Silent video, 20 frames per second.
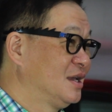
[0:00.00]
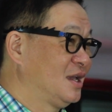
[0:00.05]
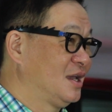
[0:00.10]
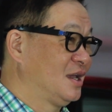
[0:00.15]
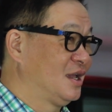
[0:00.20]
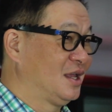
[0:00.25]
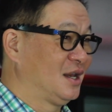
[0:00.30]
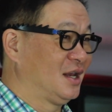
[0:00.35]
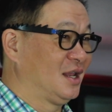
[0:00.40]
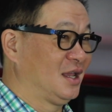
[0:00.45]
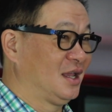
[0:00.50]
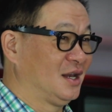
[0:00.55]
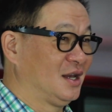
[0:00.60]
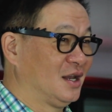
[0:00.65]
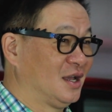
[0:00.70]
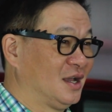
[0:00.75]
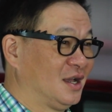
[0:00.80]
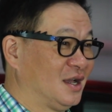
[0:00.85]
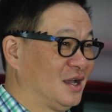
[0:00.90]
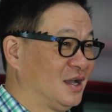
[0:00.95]
and,
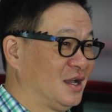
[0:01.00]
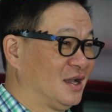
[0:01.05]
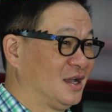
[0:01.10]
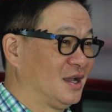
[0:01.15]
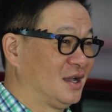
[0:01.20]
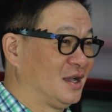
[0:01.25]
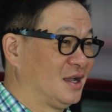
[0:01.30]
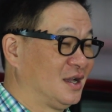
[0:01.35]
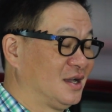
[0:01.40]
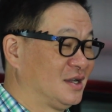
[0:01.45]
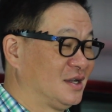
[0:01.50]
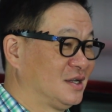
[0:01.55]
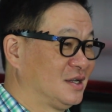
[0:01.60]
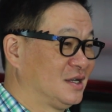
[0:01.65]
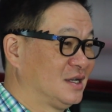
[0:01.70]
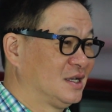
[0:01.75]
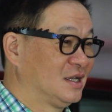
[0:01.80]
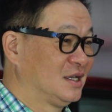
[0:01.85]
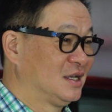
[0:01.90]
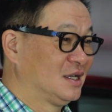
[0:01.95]
and uh,
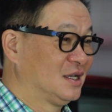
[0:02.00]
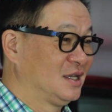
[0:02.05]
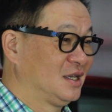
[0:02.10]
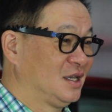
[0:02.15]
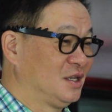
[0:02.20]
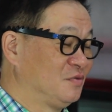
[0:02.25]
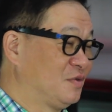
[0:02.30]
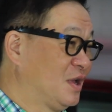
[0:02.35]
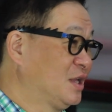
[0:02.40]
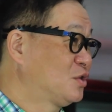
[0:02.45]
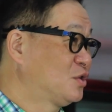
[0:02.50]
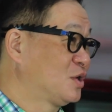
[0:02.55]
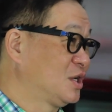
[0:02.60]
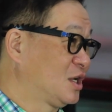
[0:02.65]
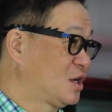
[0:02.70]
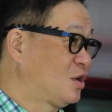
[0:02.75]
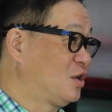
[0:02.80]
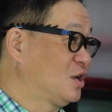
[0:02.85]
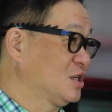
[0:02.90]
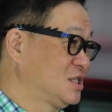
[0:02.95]

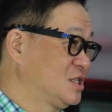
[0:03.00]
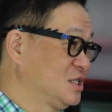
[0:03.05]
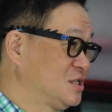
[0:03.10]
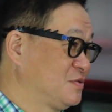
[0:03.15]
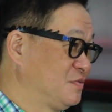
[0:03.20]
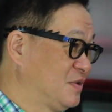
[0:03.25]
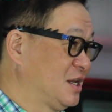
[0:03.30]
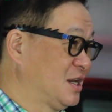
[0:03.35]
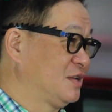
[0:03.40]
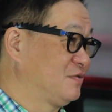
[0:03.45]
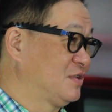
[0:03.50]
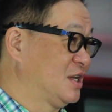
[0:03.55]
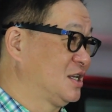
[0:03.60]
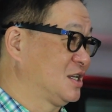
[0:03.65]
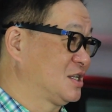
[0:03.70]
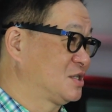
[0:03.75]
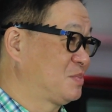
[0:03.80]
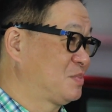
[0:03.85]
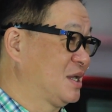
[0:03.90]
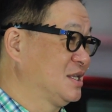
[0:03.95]
inventory cost is very, very
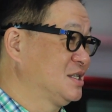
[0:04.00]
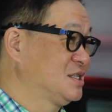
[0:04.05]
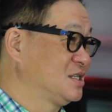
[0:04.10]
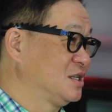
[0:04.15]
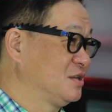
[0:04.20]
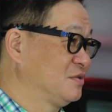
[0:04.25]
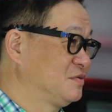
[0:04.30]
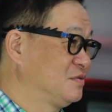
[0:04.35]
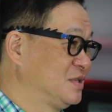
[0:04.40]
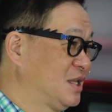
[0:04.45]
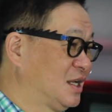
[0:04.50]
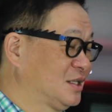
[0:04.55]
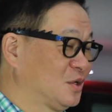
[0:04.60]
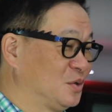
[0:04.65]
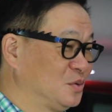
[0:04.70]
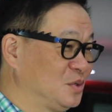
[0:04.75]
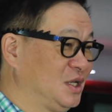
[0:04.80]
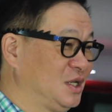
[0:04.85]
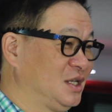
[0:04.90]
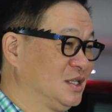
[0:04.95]
expensive, not
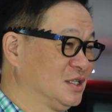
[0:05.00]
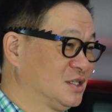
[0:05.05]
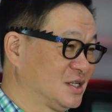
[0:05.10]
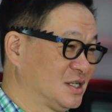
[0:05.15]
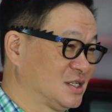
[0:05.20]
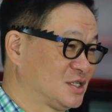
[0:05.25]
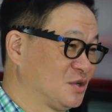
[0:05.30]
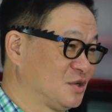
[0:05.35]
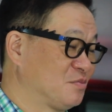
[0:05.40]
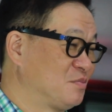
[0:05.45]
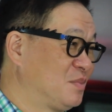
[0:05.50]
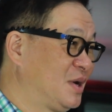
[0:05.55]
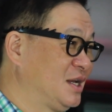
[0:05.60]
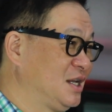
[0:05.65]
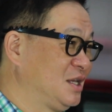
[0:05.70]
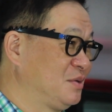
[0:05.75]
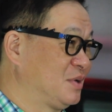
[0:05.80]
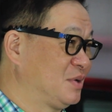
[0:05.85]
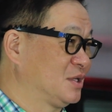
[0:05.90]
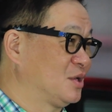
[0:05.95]
only interest of
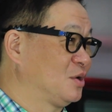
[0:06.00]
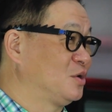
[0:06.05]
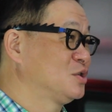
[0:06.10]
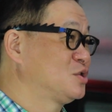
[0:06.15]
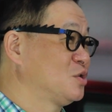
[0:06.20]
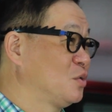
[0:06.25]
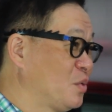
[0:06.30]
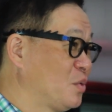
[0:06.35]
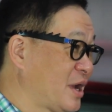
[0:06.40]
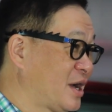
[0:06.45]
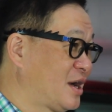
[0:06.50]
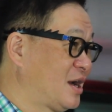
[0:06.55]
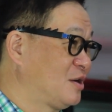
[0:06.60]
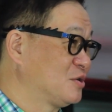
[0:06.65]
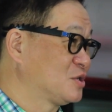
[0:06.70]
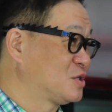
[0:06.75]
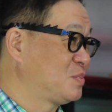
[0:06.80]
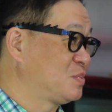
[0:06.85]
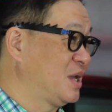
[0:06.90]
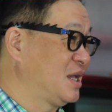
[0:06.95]
money, but also
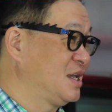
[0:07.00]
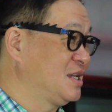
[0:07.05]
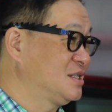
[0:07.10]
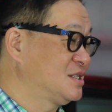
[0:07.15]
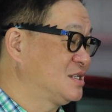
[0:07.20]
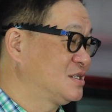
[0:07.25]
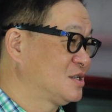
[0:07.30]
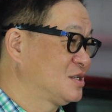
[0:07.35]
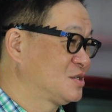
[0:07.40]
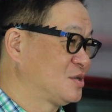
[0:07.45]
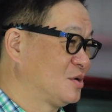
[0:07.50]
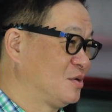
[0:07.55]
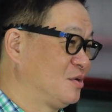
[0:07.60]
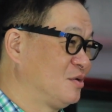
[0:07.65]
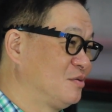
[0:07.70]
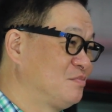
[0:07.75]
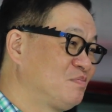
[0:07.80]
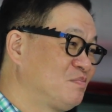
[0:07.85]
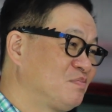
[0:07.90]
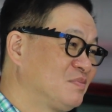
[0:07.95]
warehouse space.
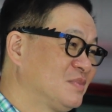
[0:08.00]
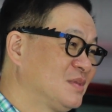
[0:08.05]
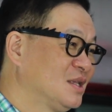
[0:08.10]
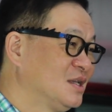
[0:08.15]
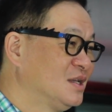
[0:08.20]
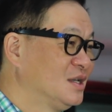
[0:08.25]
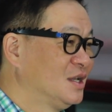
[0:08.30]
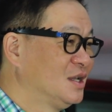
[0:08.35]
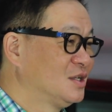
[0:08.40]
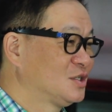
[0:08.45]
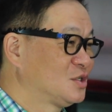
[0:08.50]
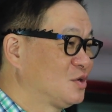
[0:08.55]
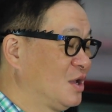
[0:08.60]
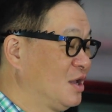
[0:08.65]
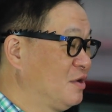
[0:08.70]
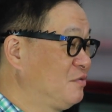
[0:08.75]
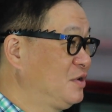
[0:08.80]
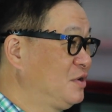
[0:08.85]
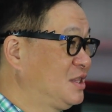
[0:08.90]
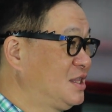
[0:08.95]
So, so
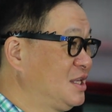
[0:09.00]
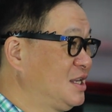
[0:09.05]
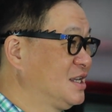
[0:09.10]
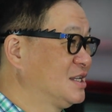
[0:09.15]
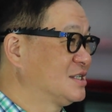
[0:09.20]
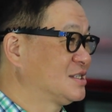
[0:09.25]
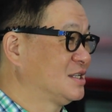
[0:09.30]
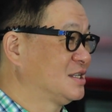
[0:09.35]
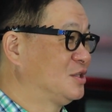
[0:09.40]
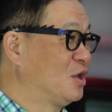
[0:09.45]
everything is a